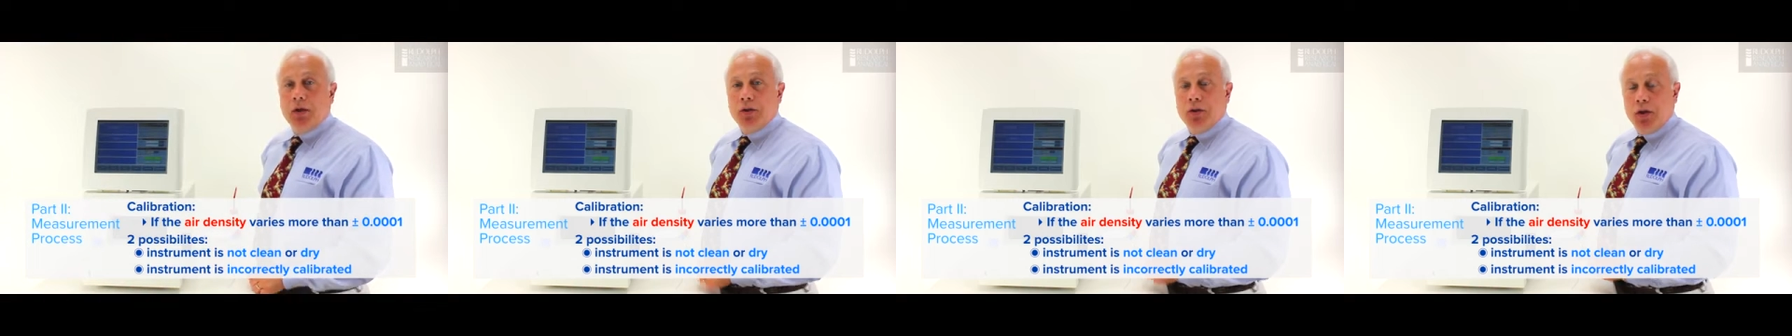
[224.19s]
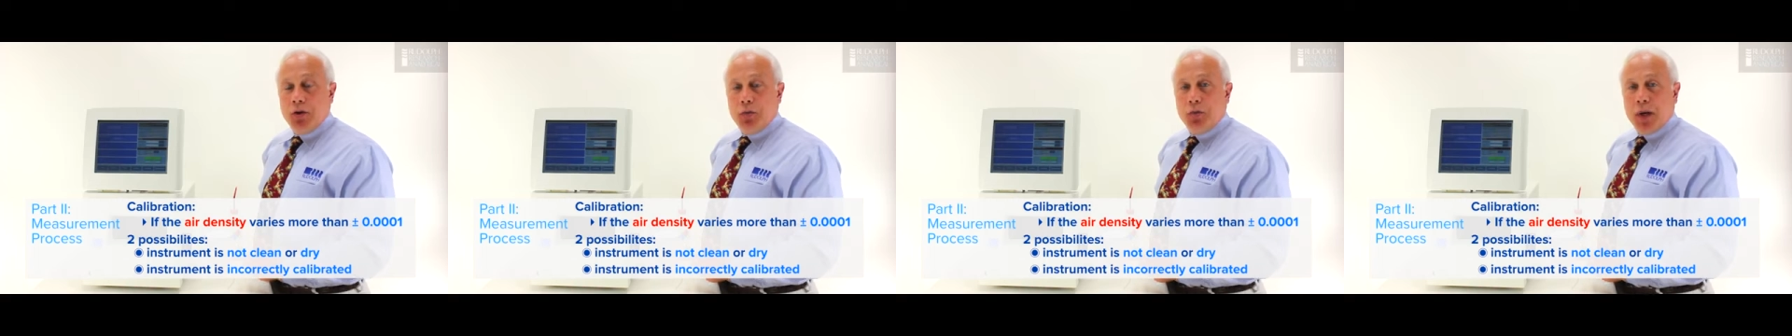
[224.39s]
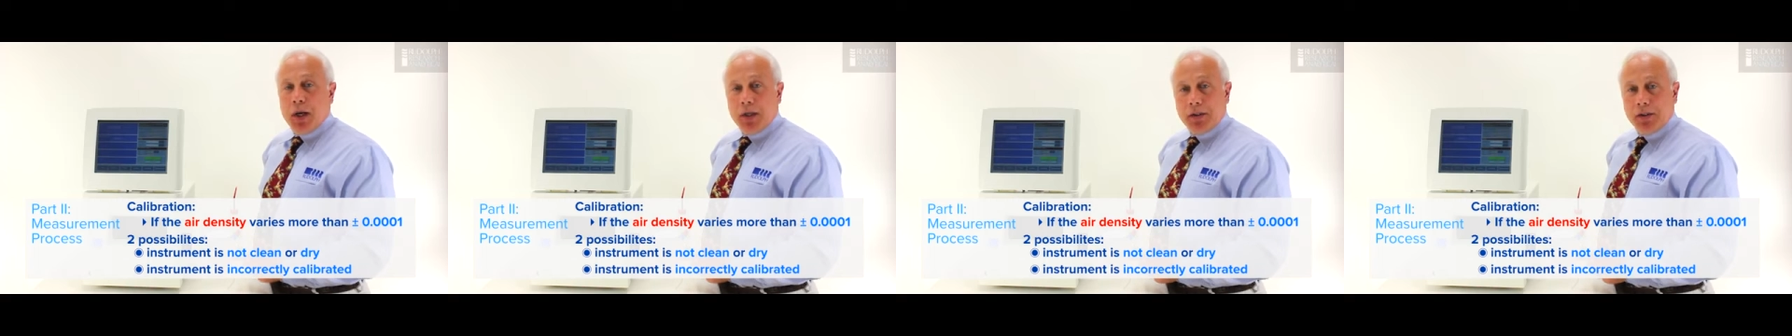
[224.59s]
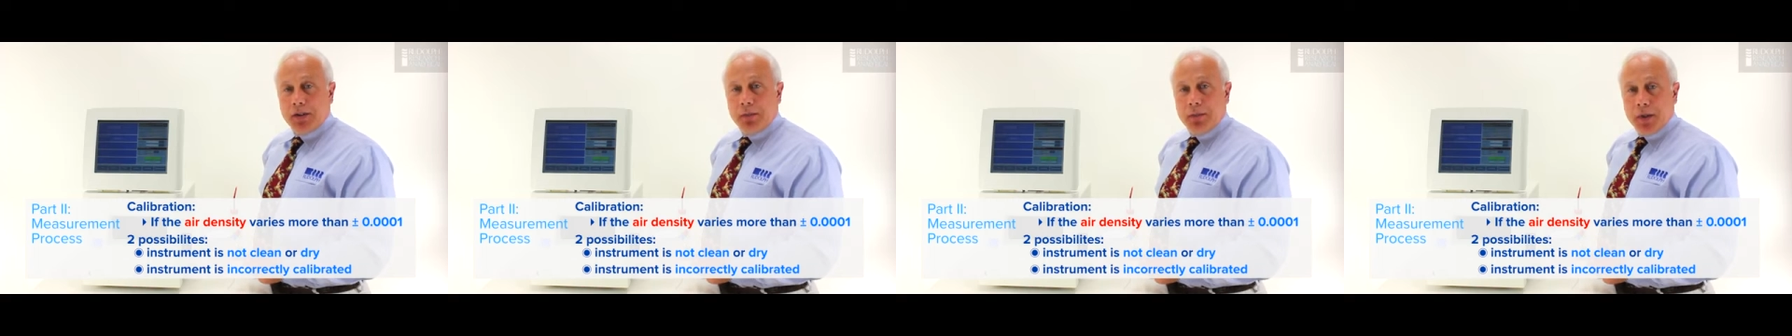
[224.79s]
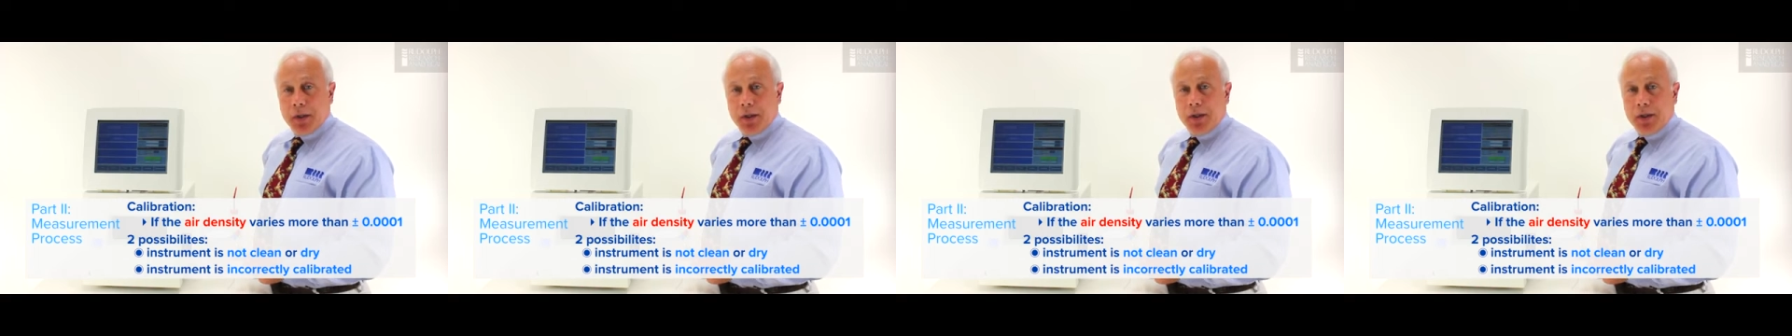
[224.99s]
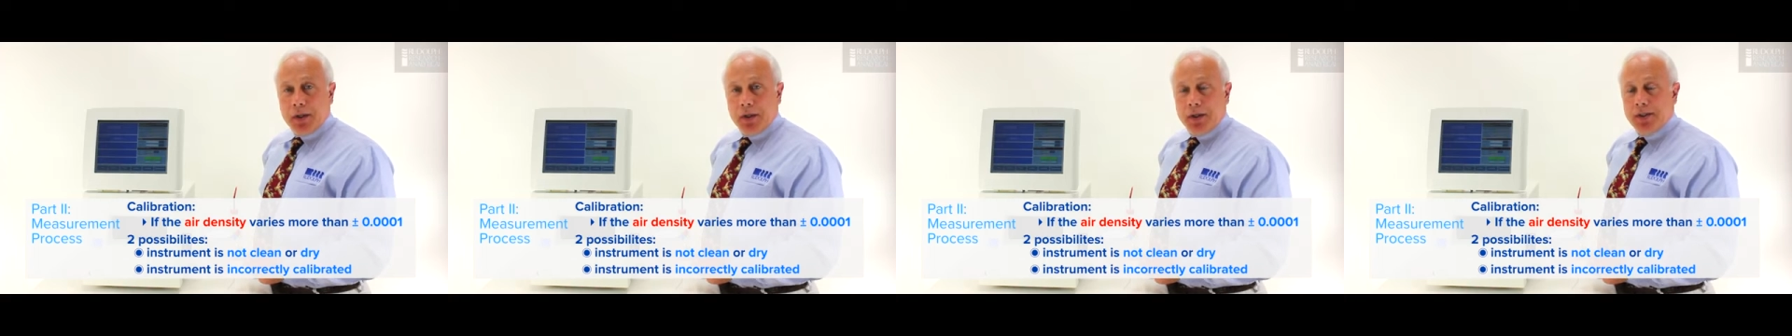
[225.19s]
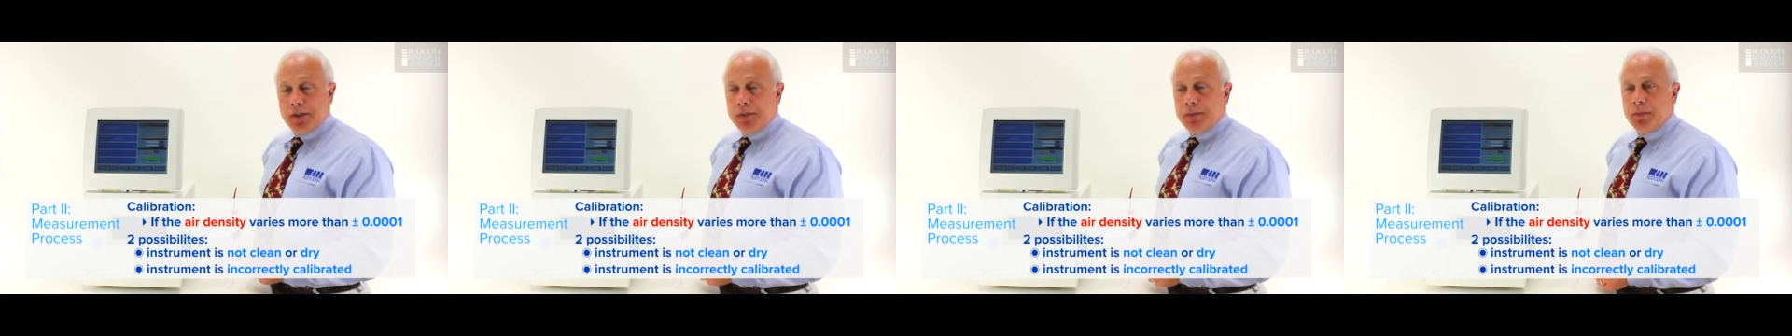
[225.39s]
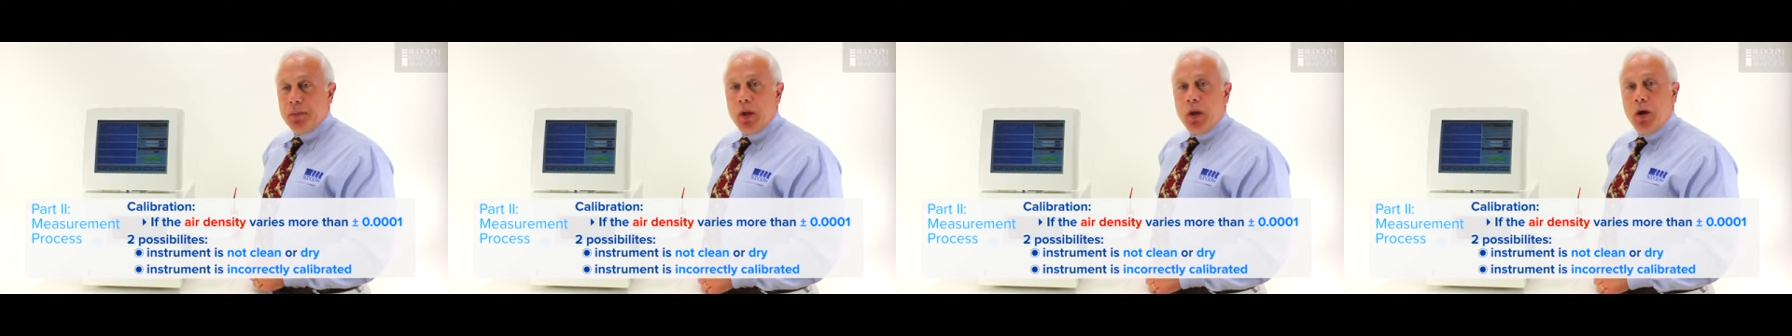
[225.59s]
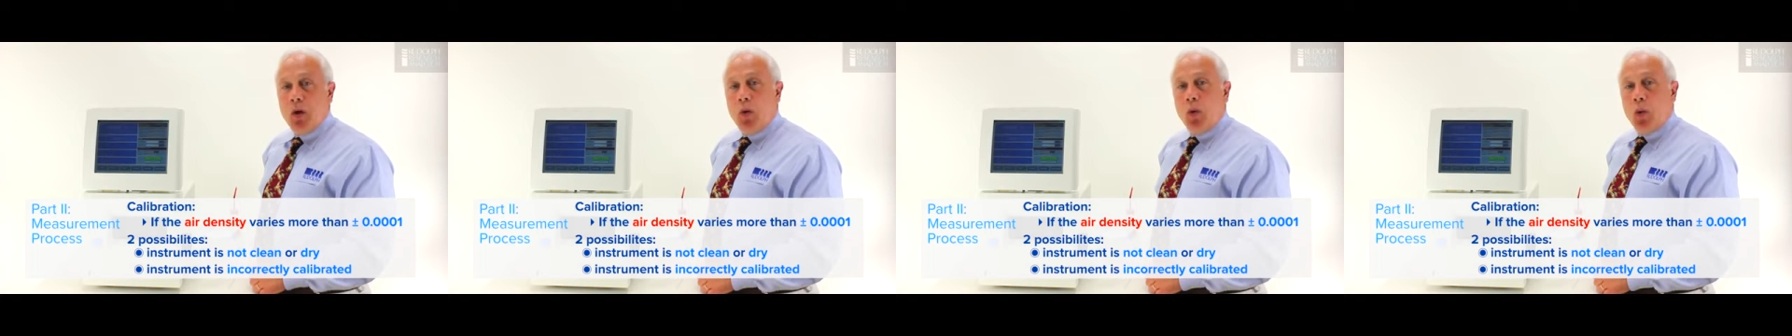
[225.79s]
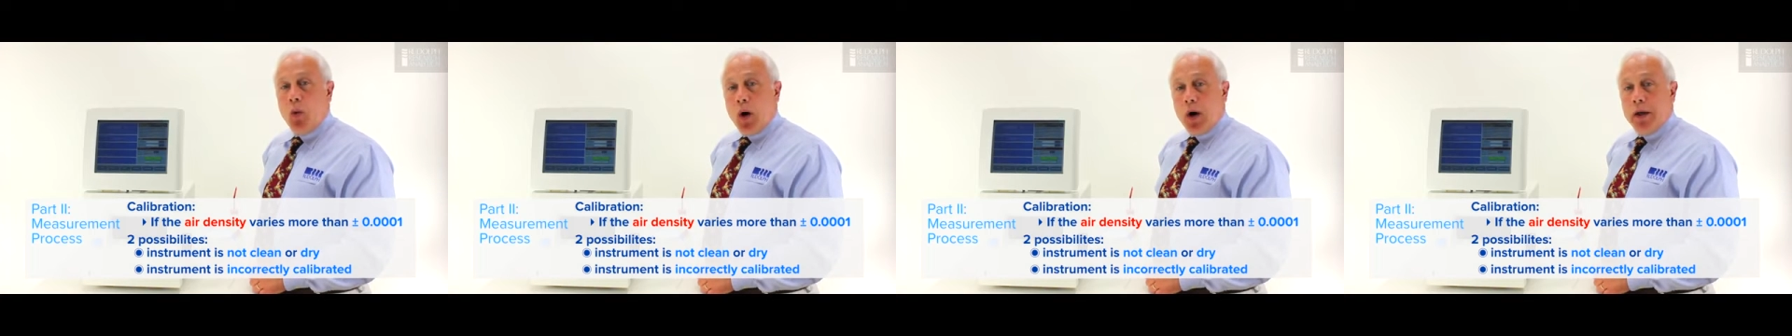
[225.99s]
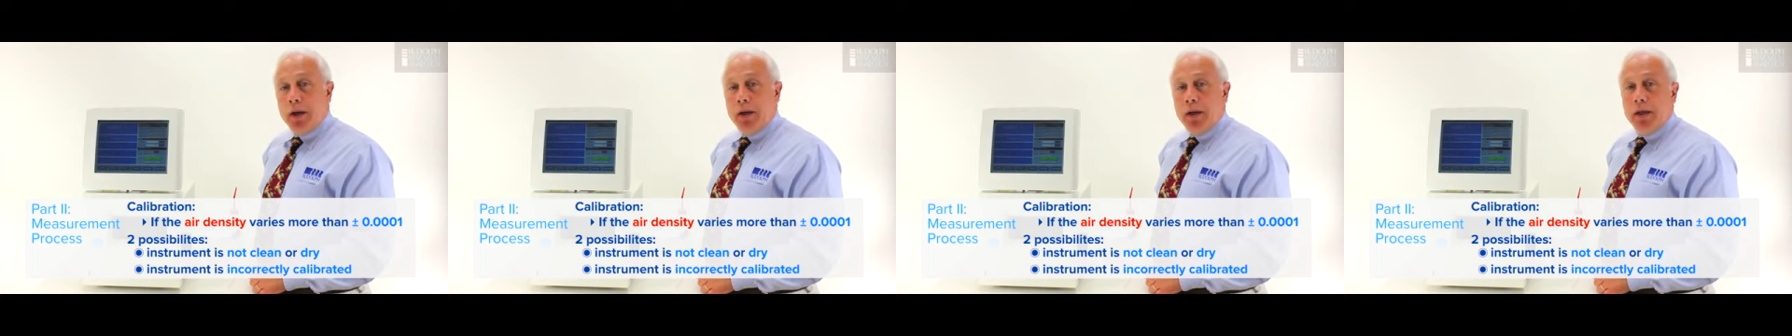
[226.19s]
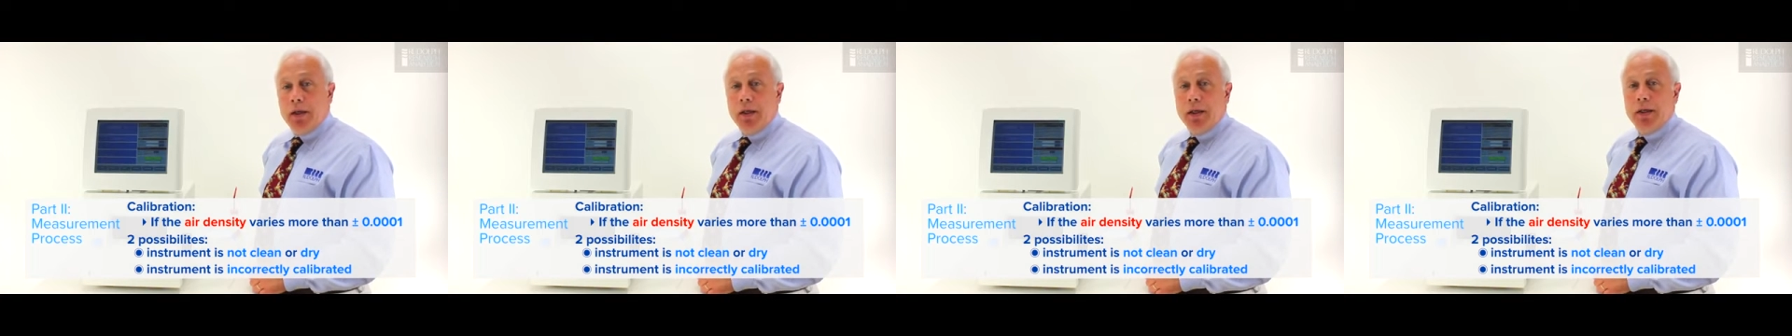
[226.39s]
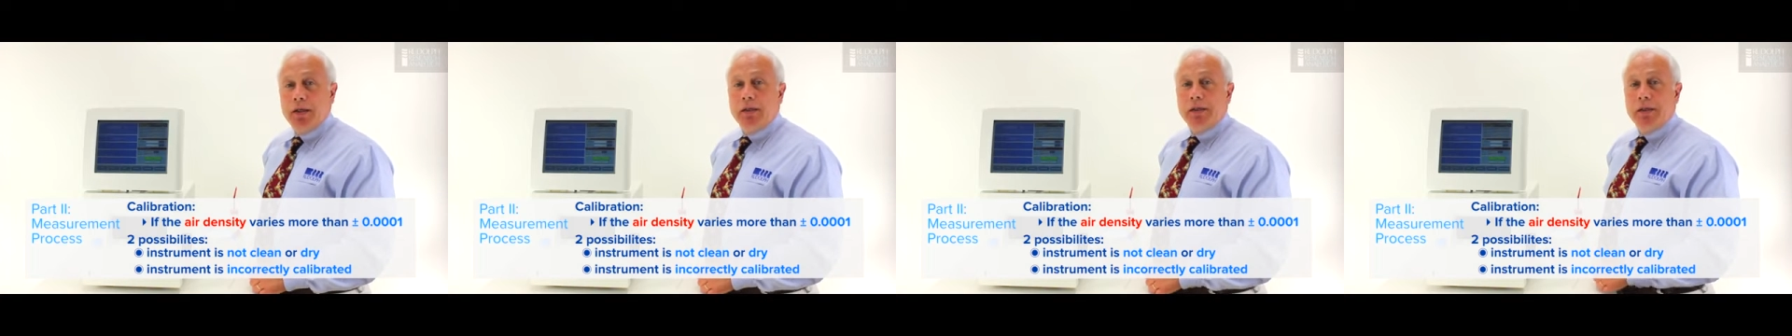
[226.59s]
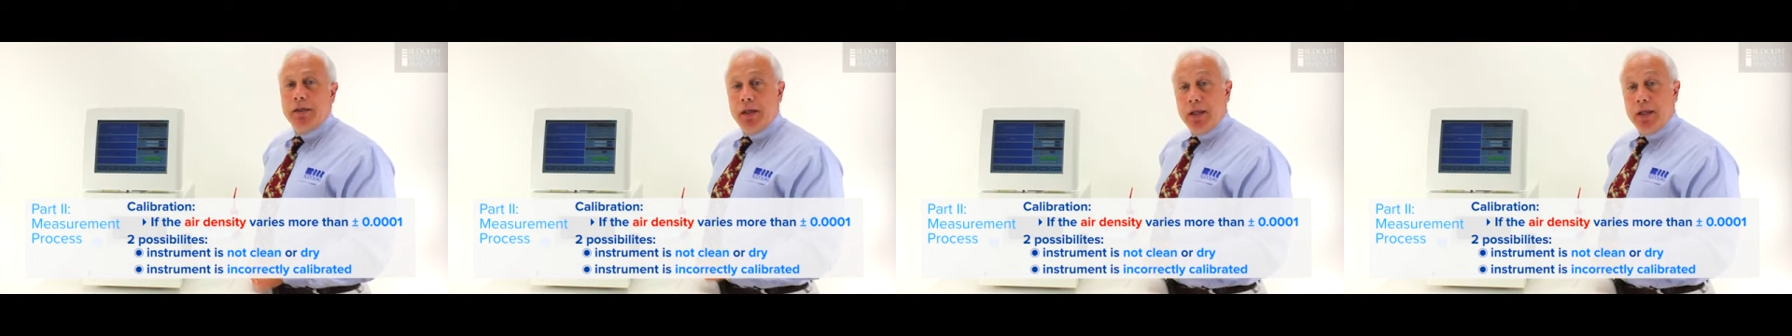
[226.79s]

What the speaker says: two possibilities. One is